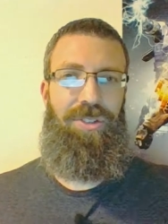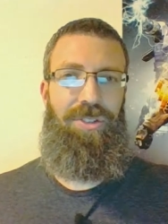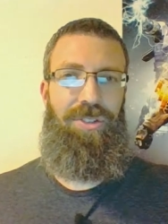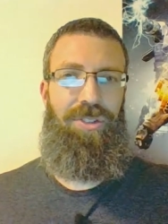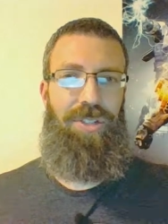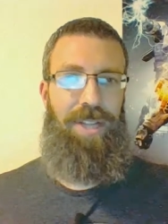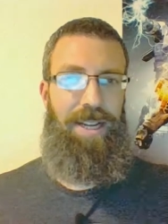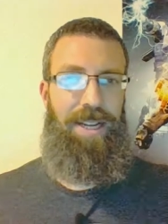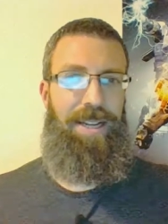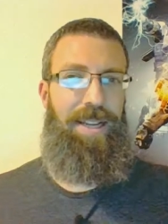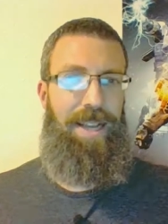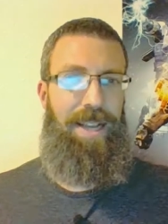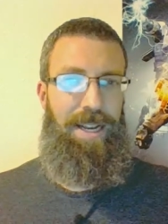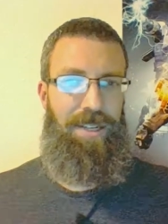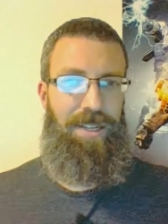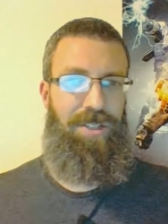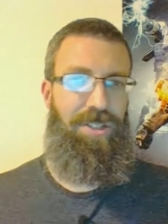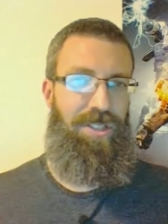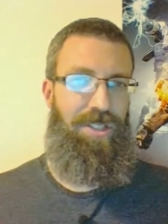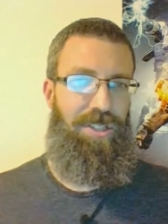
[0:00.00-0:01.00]
Jane
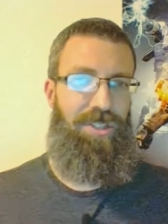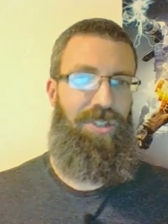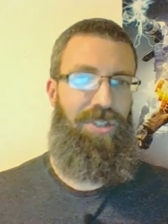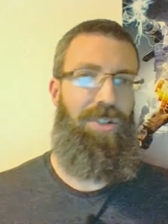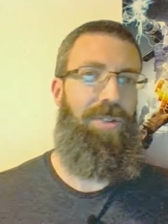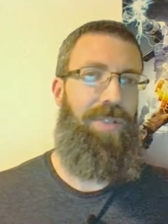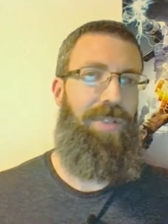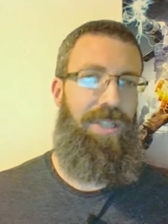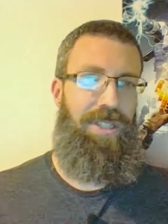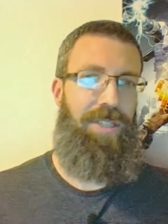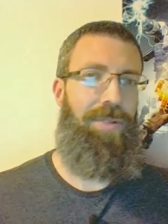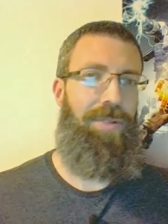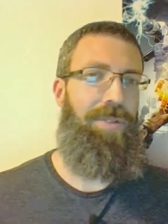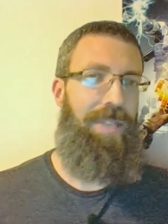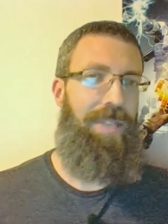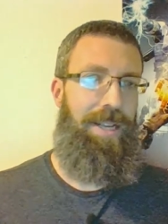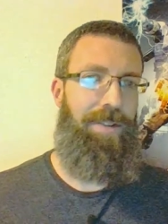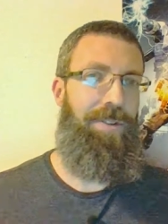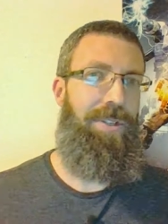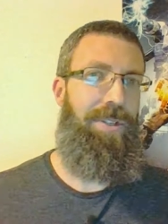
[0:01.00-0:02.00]
actually showed that she was
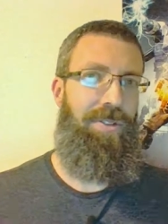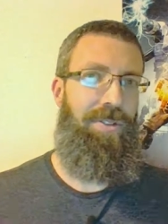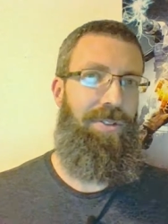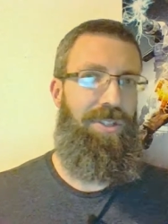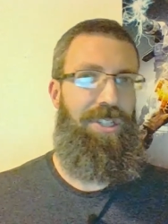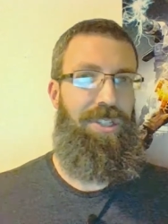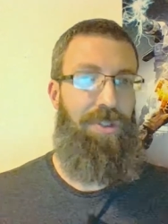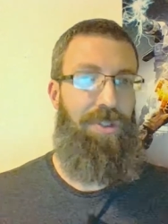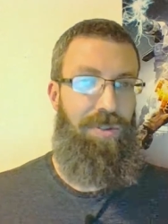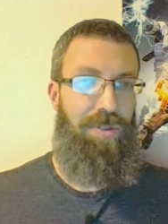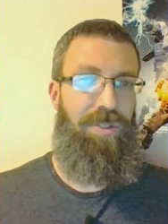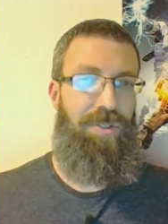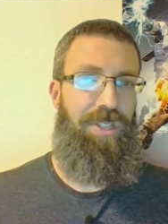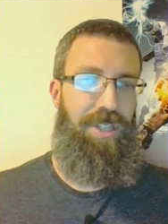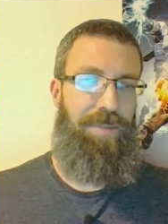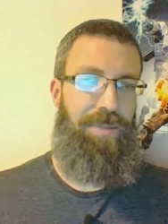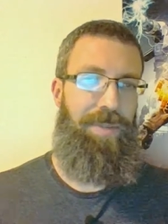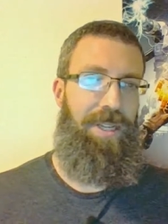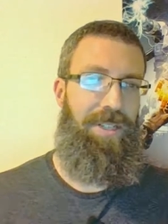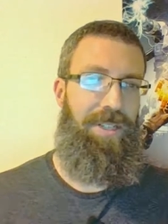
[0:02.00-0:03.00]
angry, or she told
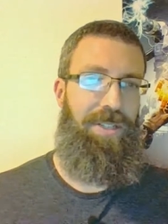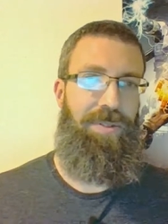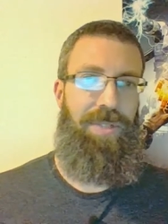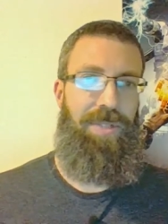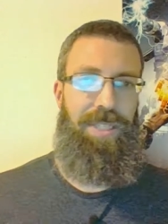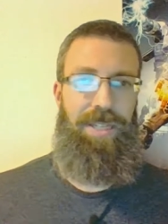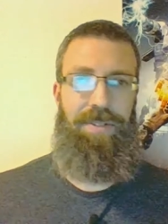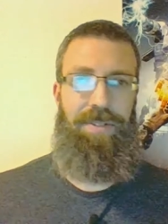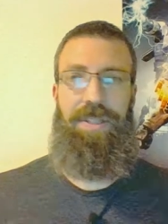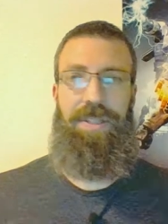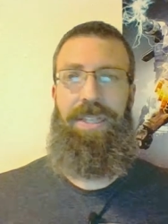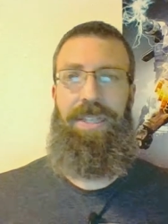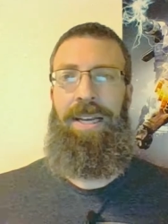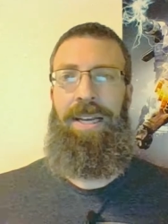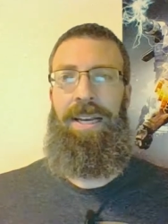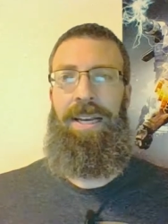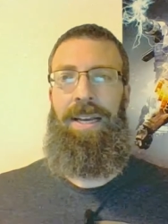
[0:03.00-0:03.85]
Jim that she was angry.